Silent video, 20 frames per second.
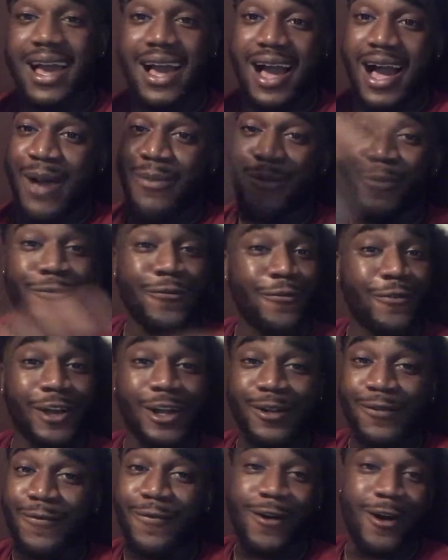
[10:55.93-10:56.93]
I'm afraid
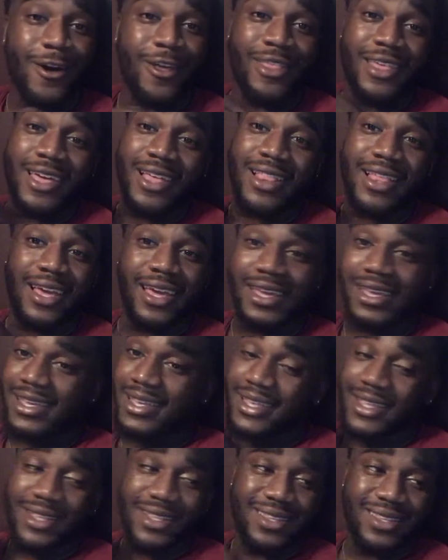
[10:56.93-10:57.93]
of all that. Like,
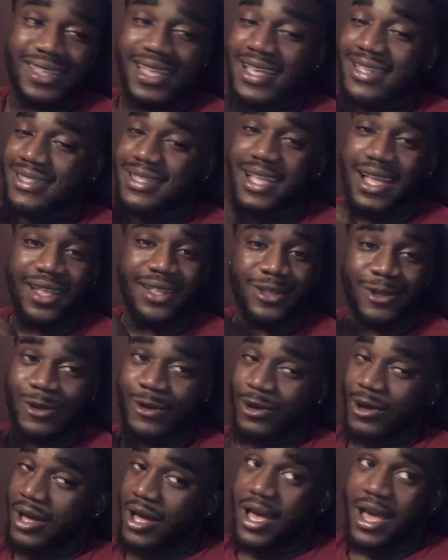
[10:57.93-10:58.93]
that's not
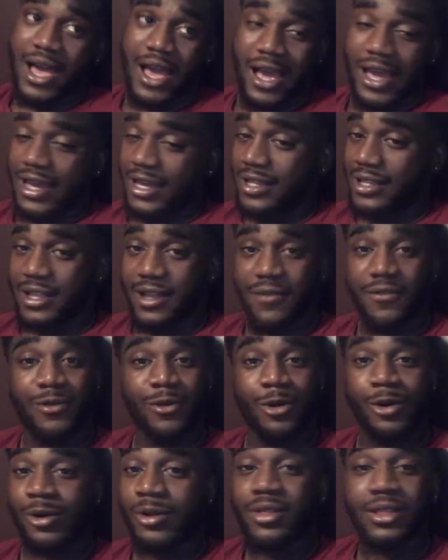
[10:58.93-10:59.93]
no. I ain't never
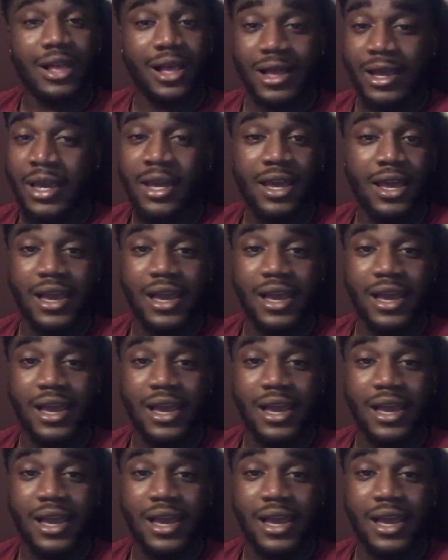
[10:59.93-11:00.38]
going like.